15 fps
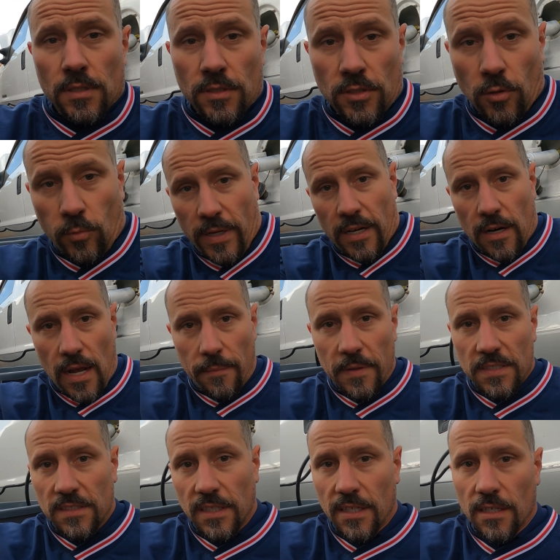So we are
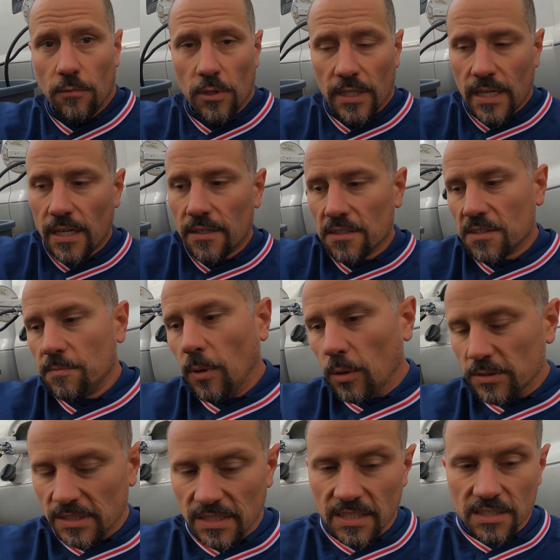obviously going to work on
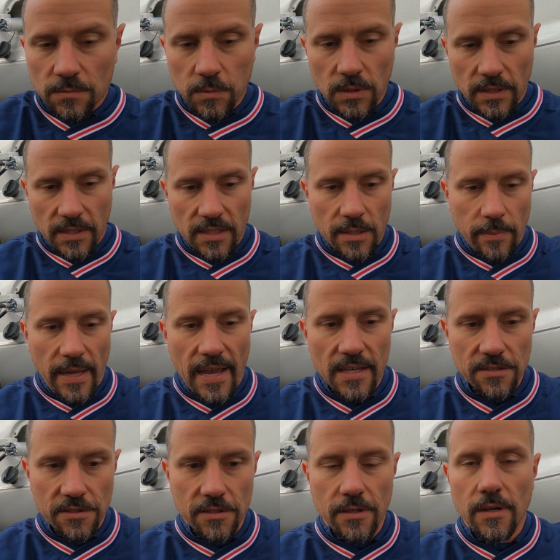disposing this. We're looking up
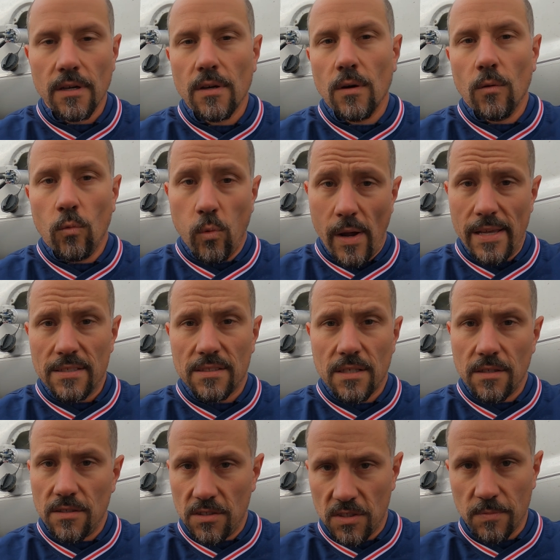hazard waste
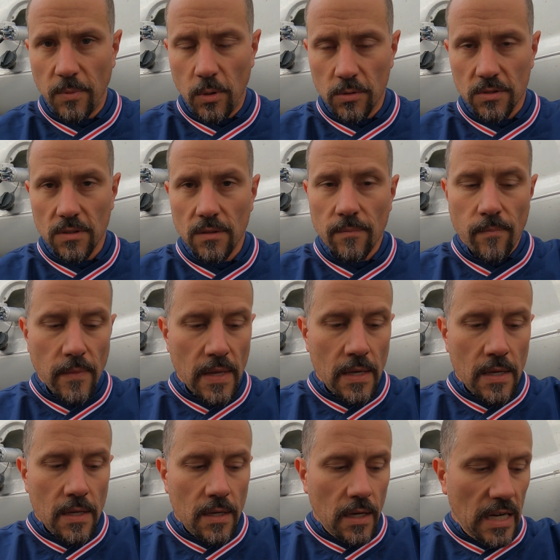disposal.
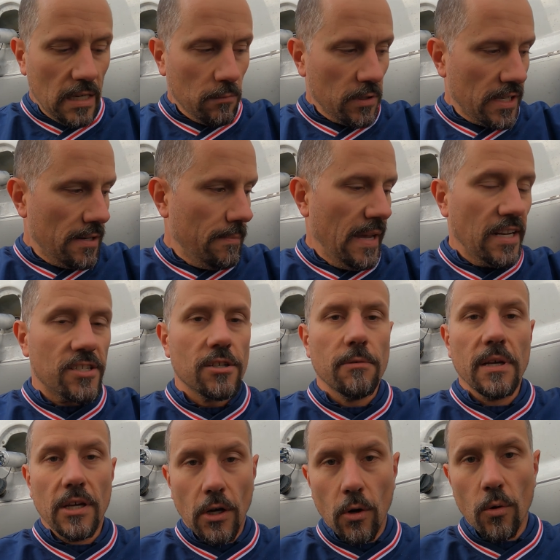We're going to make sure
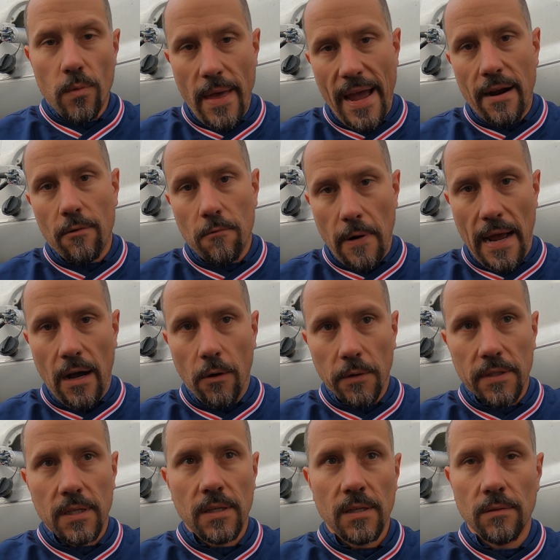we go that route.
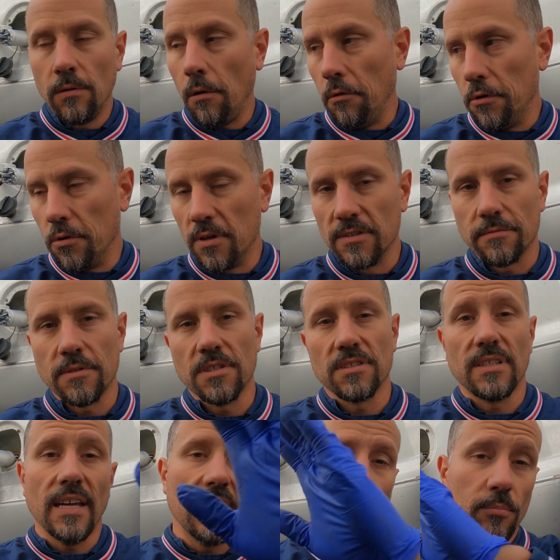What we're doing is we're
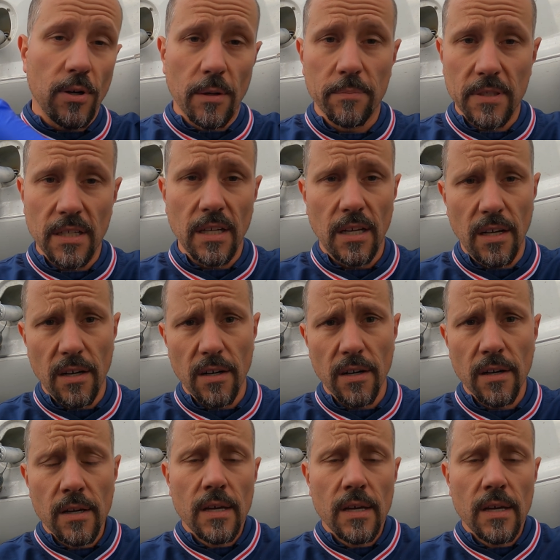just getting it pumped into here,